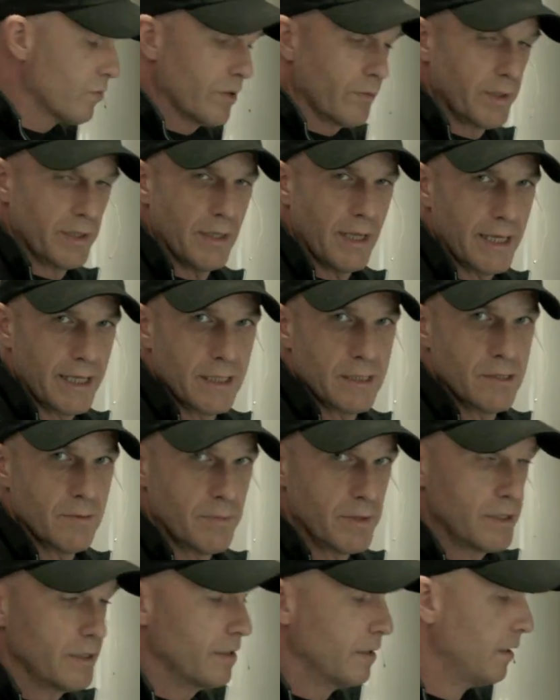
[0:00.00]
where we'd like it to
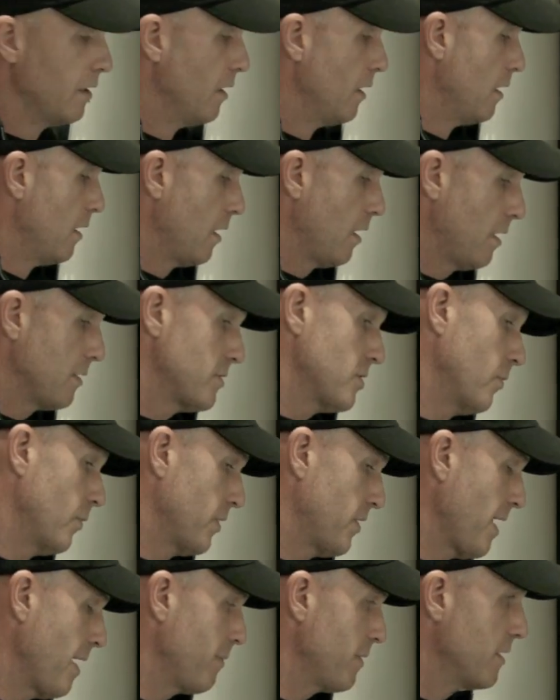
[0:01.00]
be. Uh, so
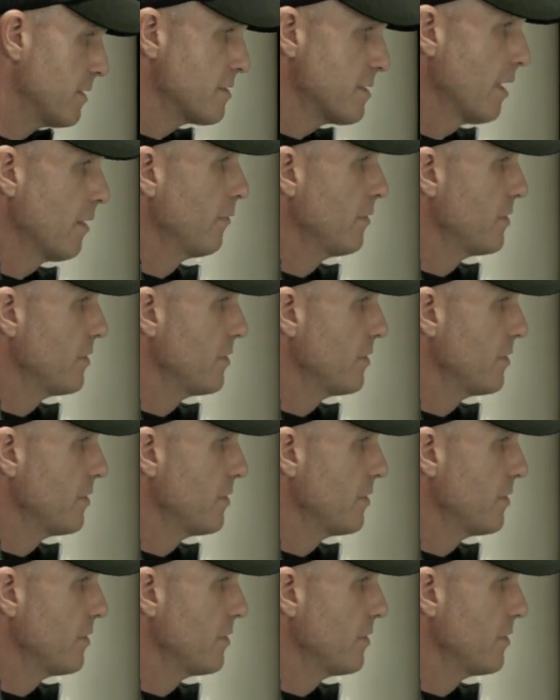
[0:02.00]
with that being said,